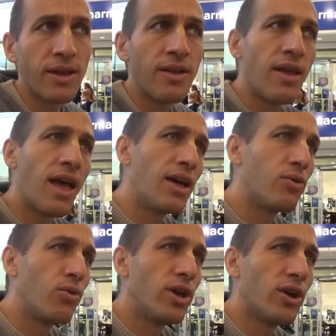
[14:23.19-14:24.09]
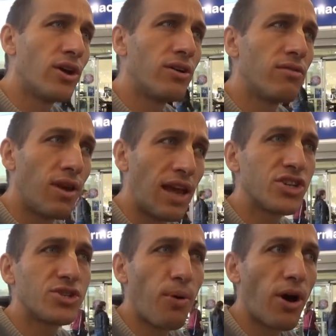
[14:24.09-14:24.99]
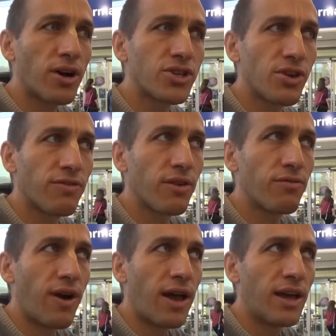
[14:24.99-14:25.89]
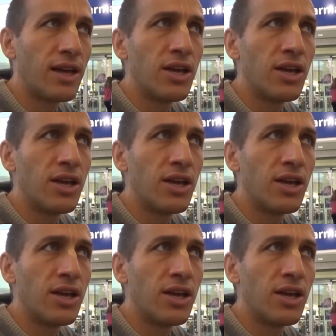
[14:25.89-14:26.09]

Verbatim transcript: Mm. And we are like sparks on that fire.